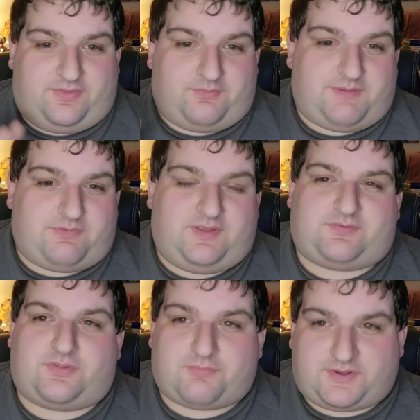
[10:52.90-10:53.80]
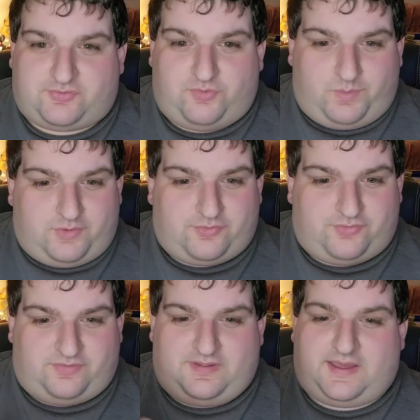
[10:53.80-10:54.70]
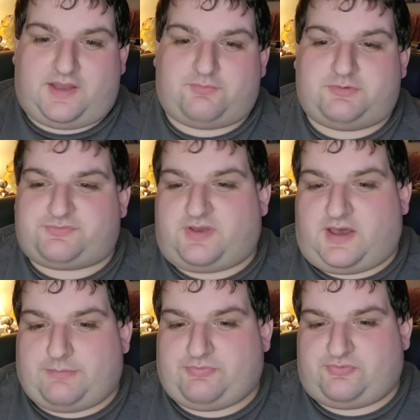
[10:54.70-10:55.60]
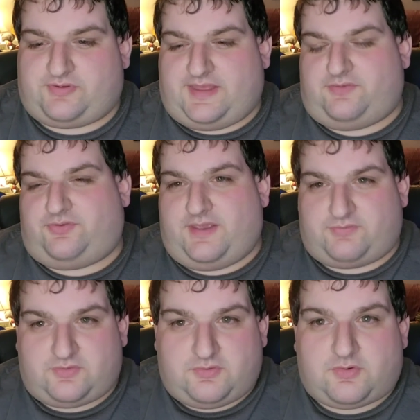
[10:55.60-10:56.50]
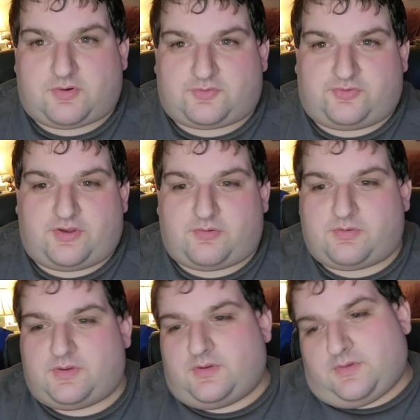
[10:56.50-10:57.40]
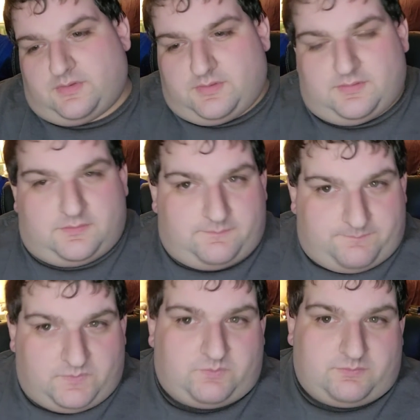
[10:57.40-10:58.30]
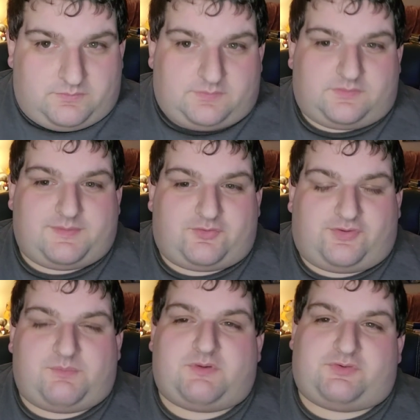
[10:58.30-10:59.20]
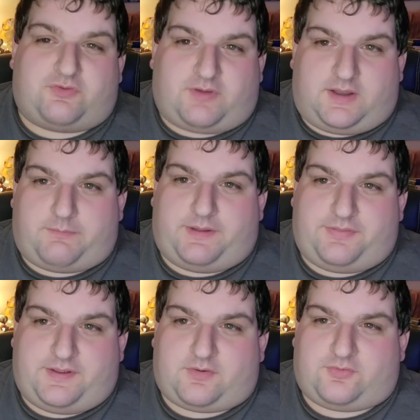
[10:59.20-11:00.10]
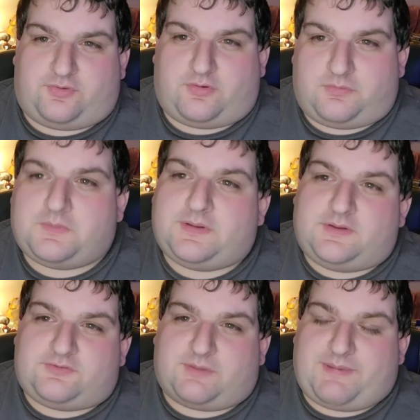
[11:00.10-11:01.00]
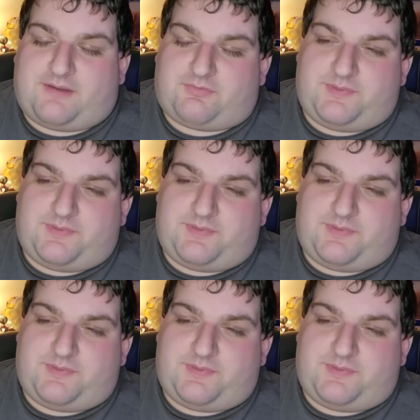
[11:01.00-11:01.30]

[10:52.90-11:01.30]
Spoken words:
The re-release of The Rescuers. Rooftops, Slaves of New York. So, some interesting movies to talk about there. So, check back